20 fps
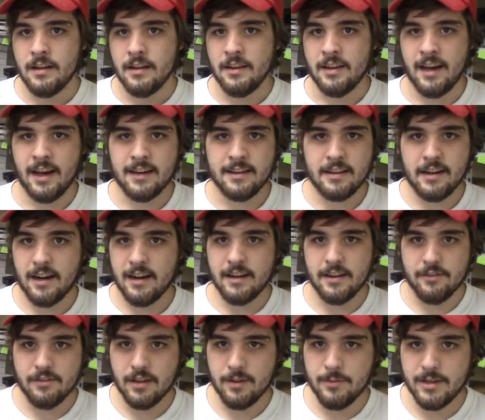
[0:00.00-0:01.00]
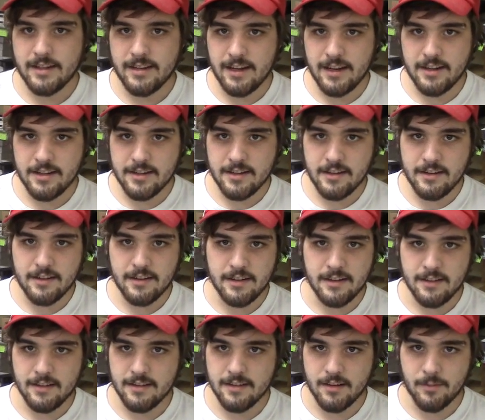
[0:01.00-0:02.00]
that kind of limitation
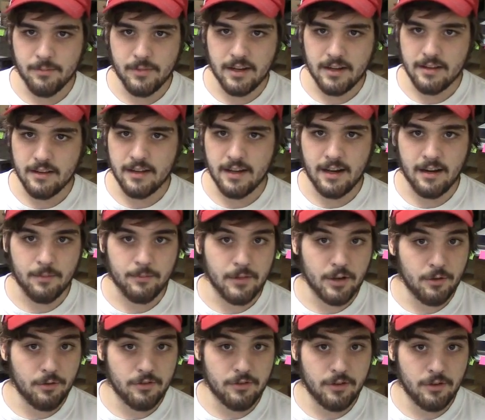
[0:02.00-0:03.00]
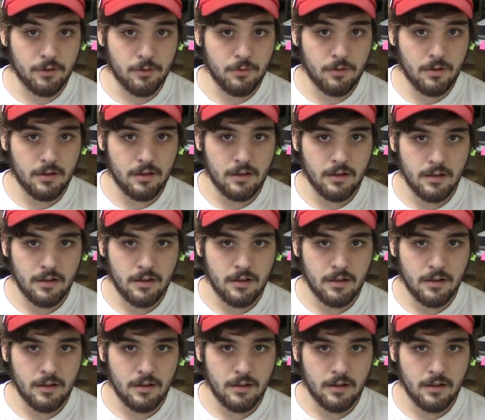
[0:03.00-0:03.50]
is something that I'm used to.